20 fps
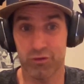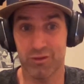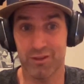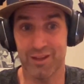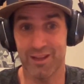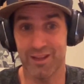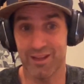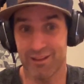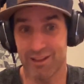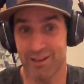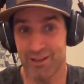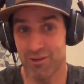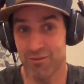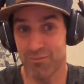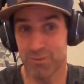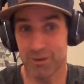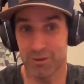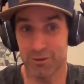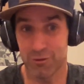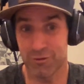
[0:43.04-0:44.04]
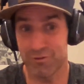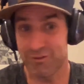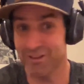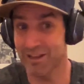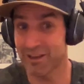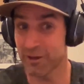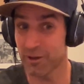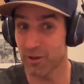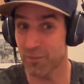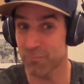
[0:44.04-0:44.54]
thing, and then, but you see a
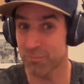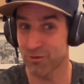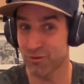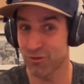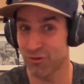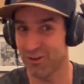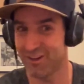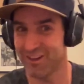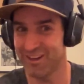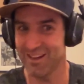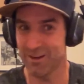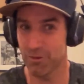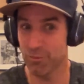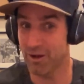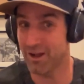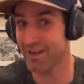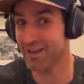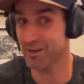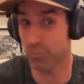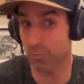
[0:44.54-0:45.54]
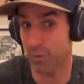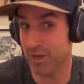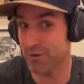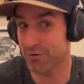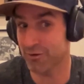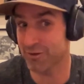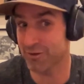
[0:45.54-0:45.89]
little opportunity where I can wear your